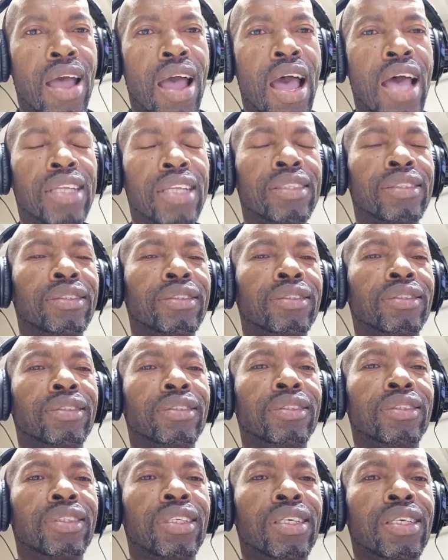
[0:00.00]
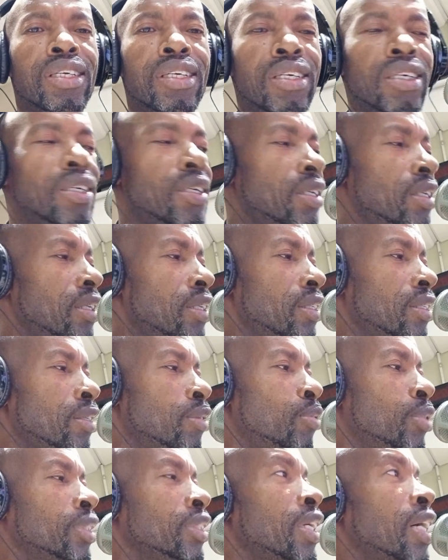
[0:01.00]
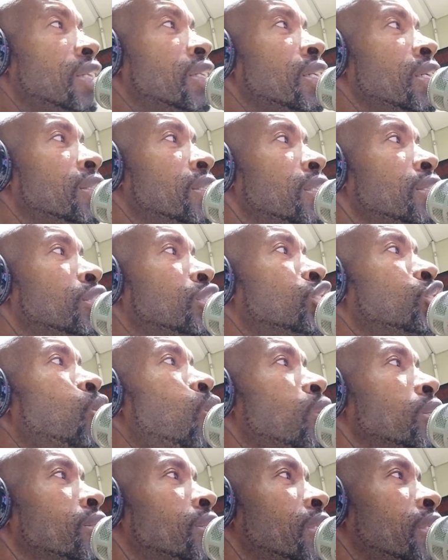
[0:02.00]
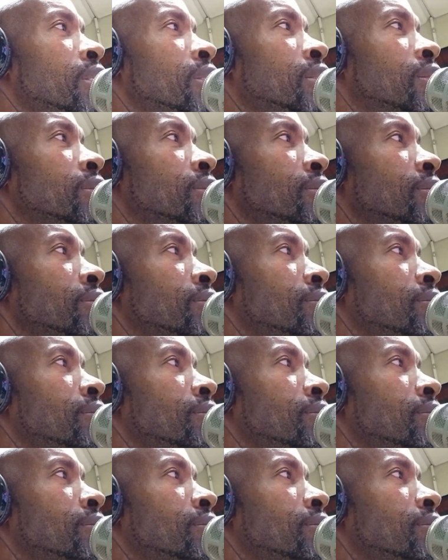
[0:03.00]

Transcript: And you would get little taunting.